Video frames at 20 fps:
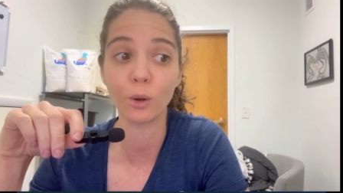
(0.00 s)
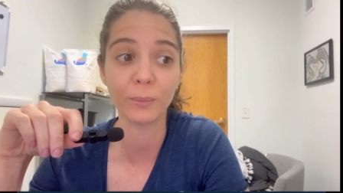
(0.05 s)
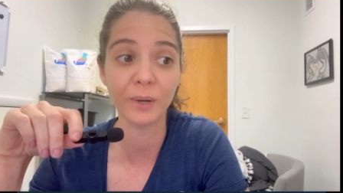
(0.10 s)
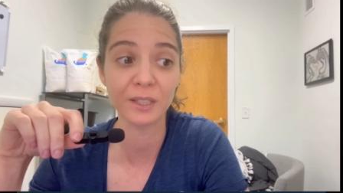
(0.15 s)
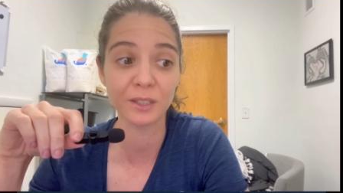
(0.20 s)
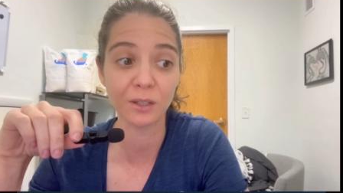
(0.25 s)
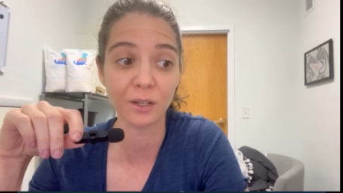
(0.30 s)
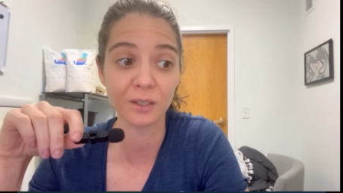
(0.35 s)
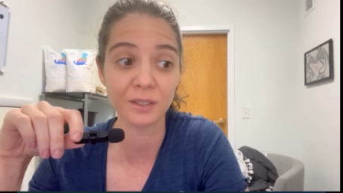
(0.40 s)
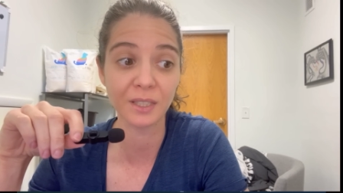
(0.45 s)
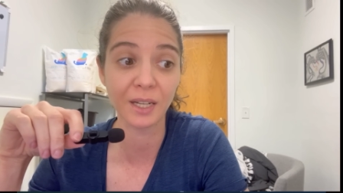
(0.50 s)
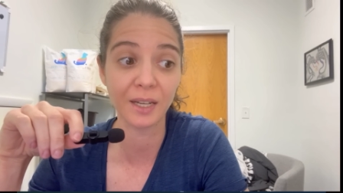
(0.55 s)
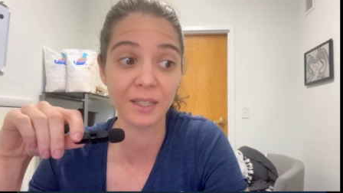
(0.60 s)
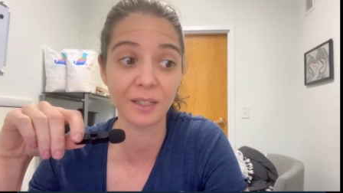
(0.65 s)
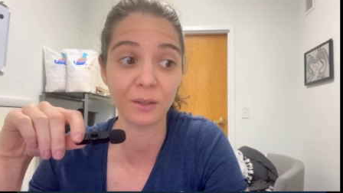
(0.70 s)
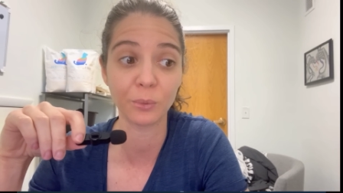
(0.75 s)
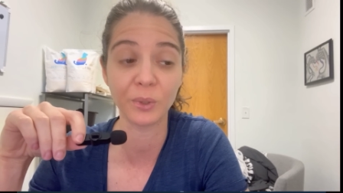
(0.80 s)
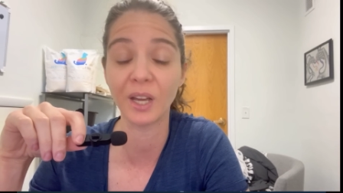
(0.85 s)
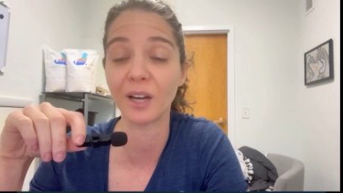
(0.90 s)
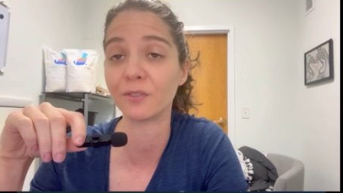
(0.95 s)
oh, my dog
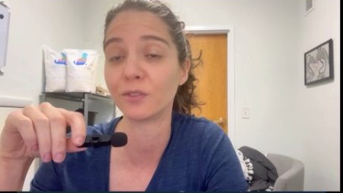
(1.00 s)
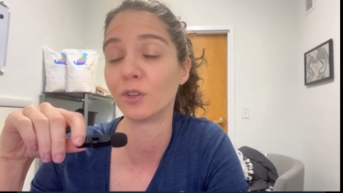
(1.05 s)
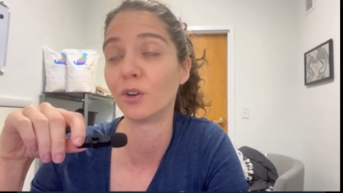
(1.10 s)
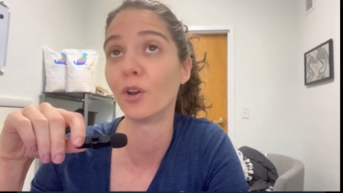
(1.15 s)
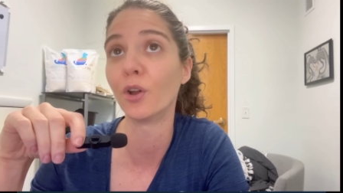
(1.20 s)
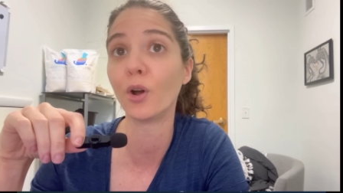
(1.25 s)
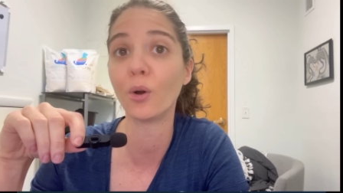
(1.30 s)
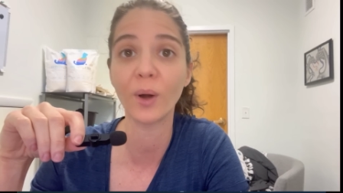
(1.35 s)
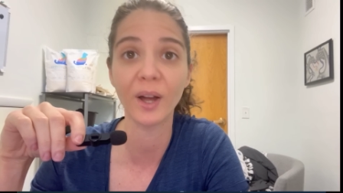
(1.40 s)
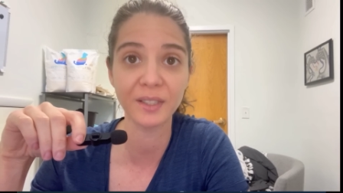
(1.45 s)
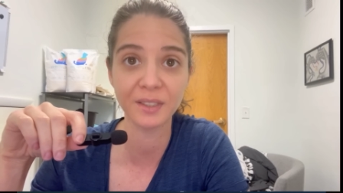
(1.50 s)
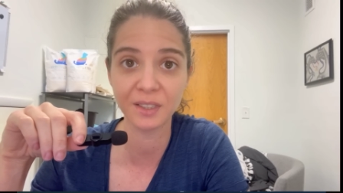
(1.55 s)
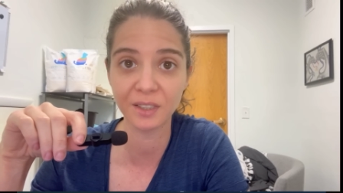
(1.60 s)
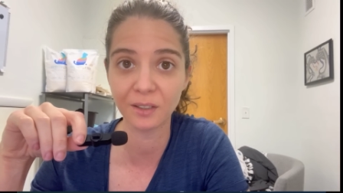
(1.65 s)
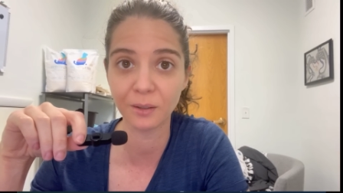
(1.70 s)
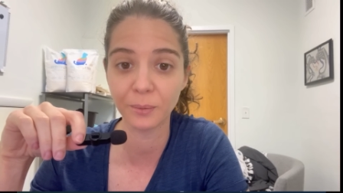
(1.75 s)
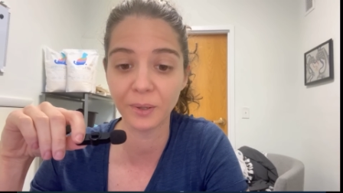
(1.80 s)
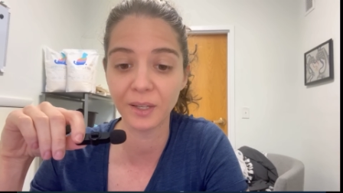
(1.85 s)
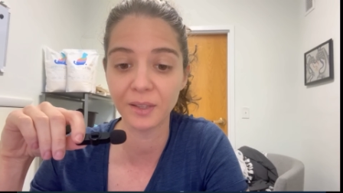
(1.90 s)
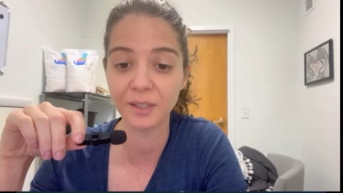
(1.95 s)
died and we have no
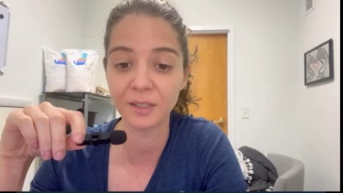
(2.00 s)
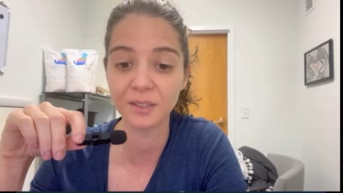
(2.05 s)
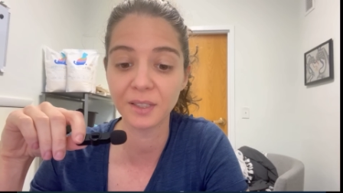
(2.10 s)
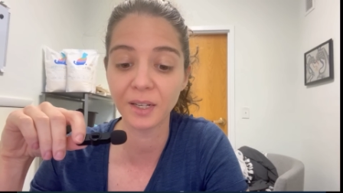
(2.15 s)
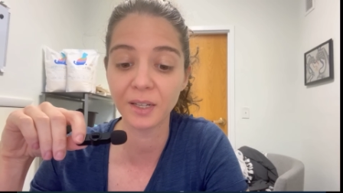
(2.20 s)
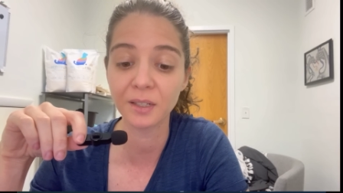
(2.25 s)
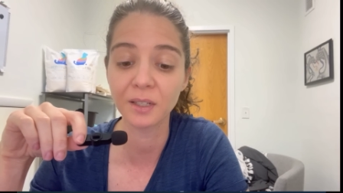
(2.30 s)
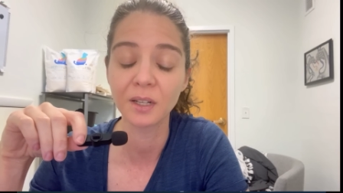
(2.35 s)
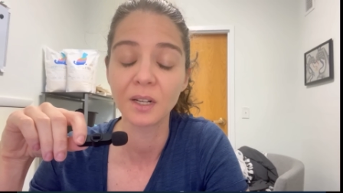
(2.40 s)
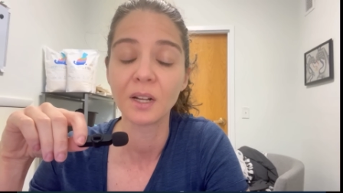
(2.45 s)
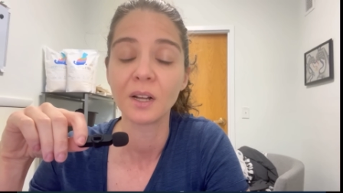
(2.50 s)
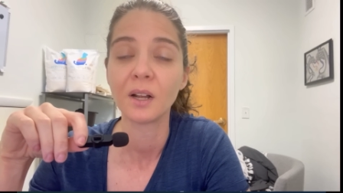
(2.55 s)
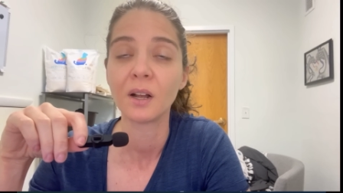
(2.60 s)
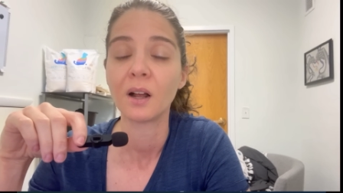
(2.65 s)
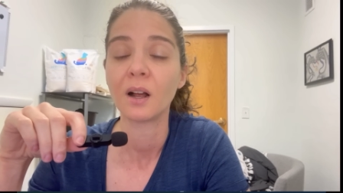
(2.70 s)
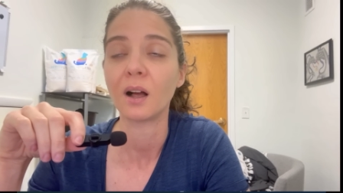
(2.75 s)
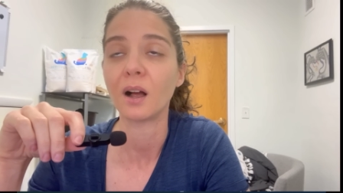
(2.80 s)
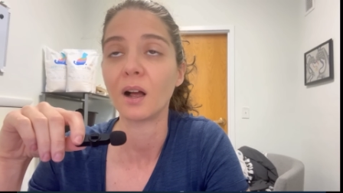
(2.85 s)
idea why they died.